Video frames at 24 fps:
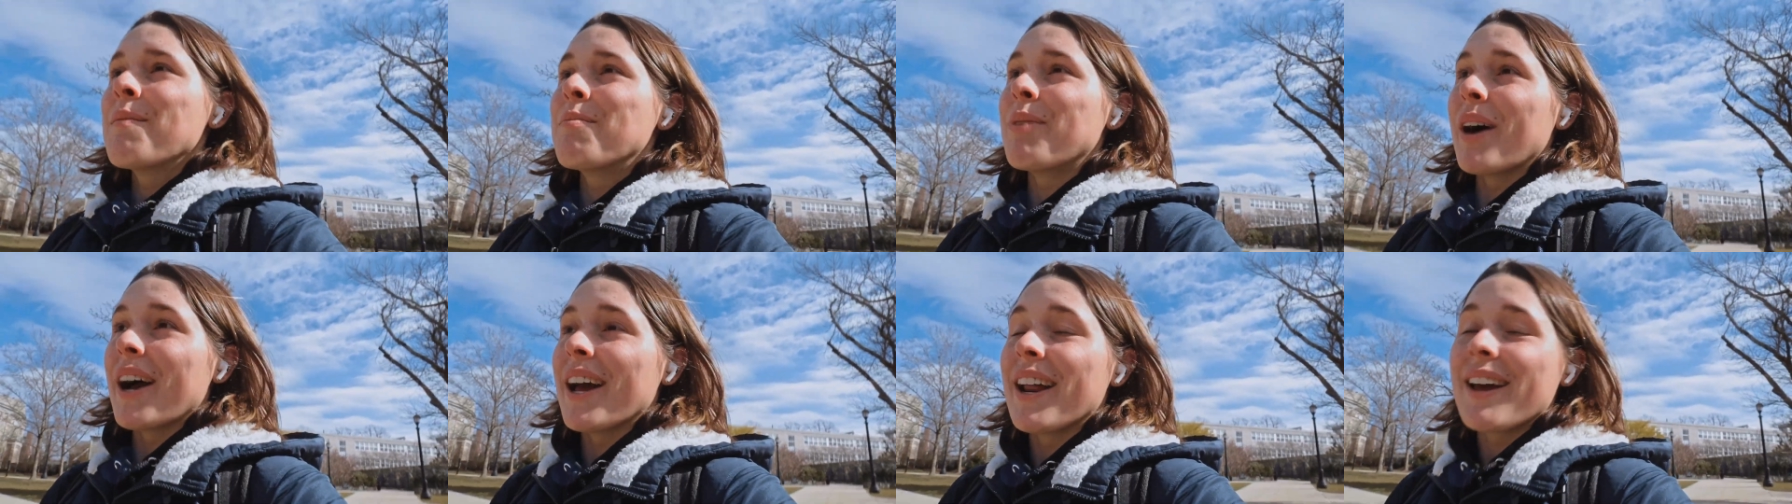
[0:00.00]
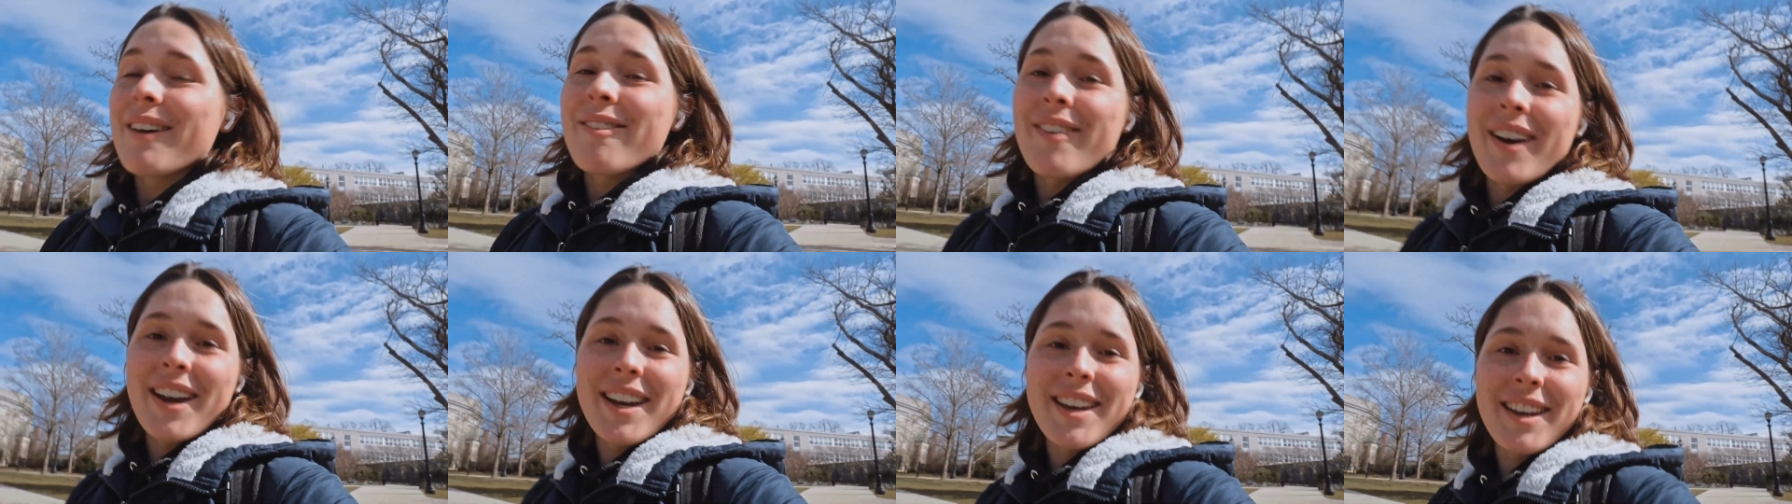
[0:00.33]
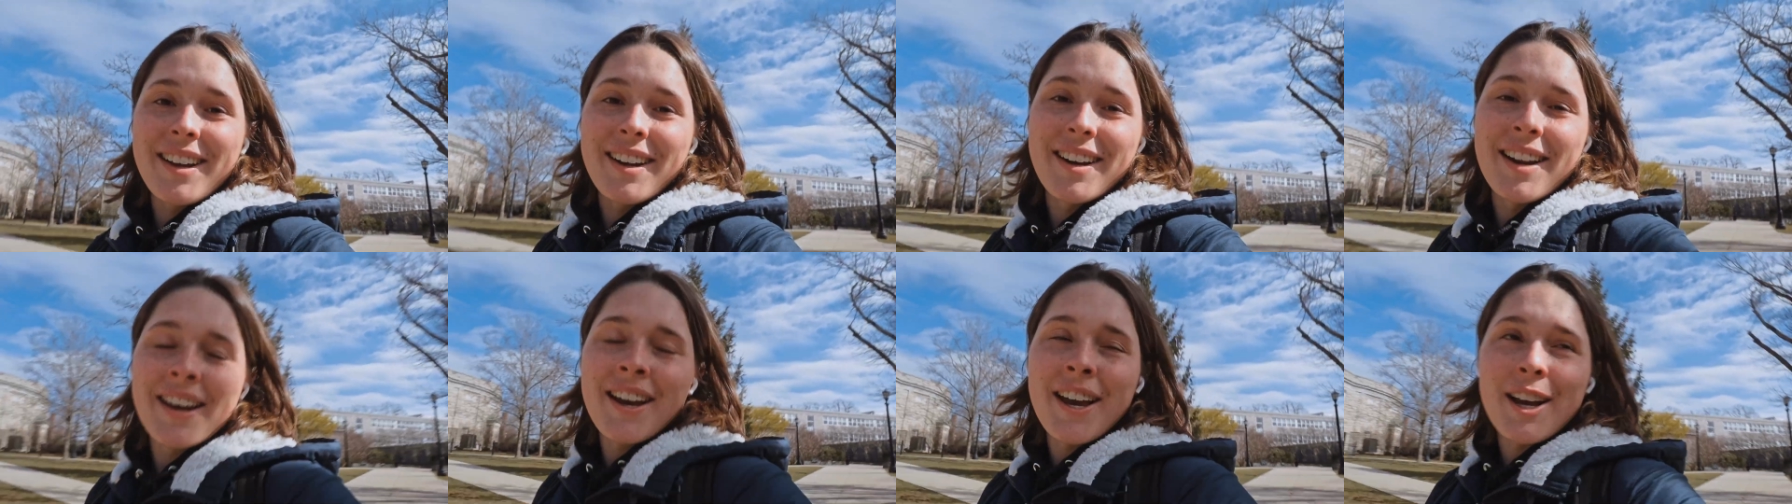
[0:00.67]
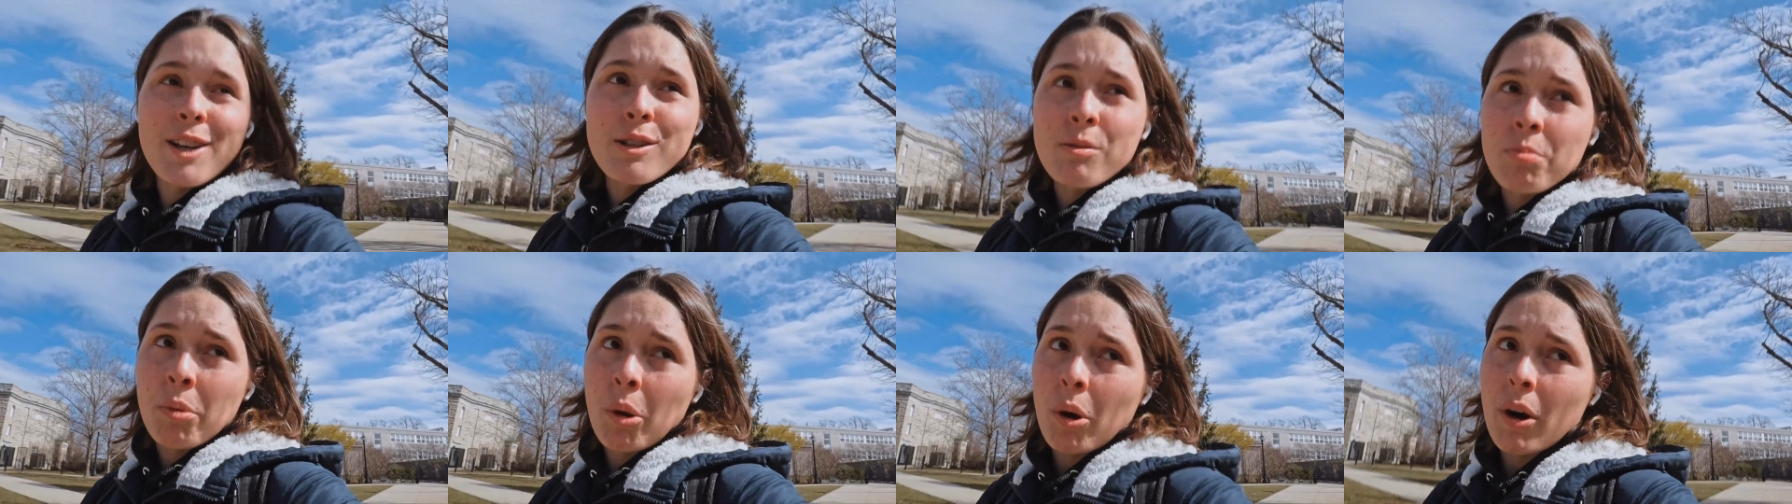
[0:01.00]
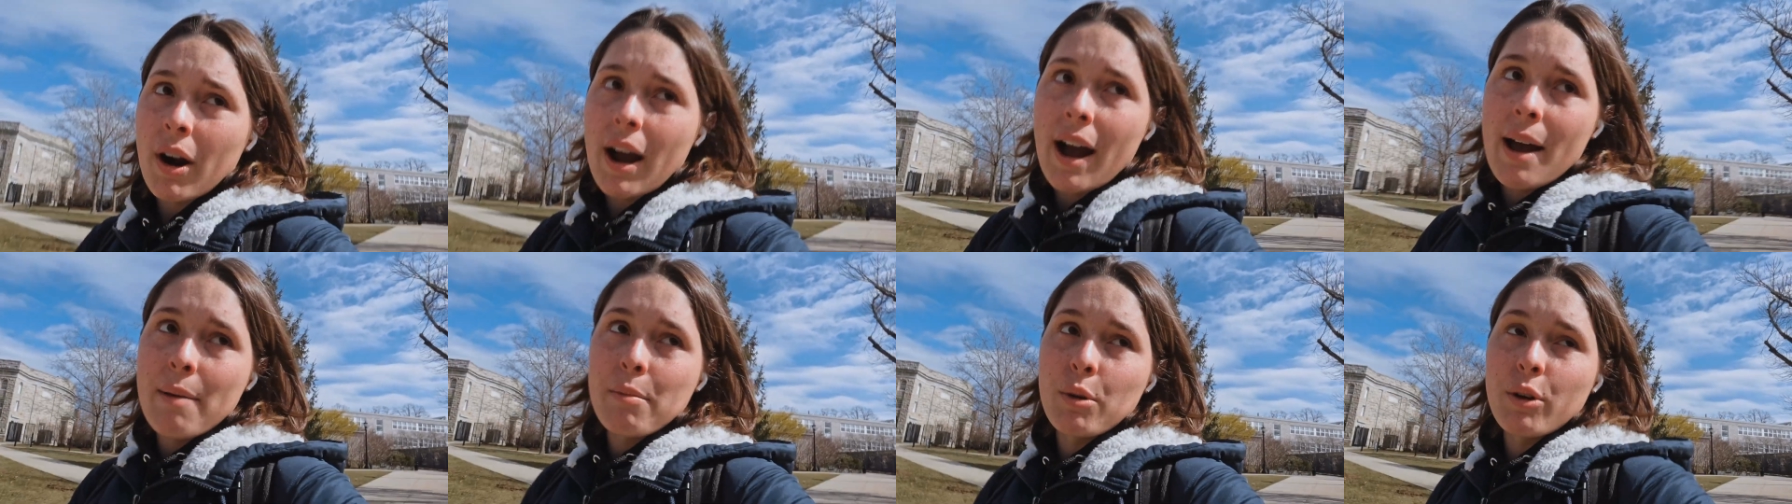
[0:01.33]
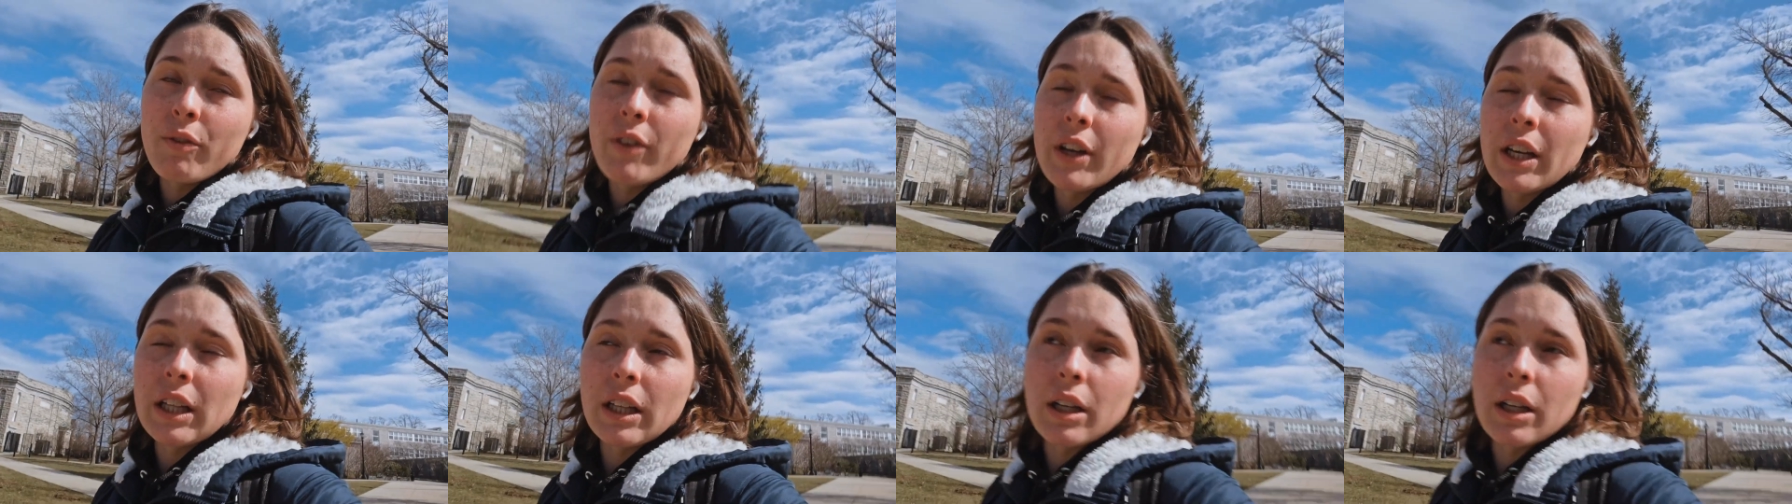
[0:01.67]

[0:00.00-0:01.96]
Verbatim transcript: But if I can explore iMovie a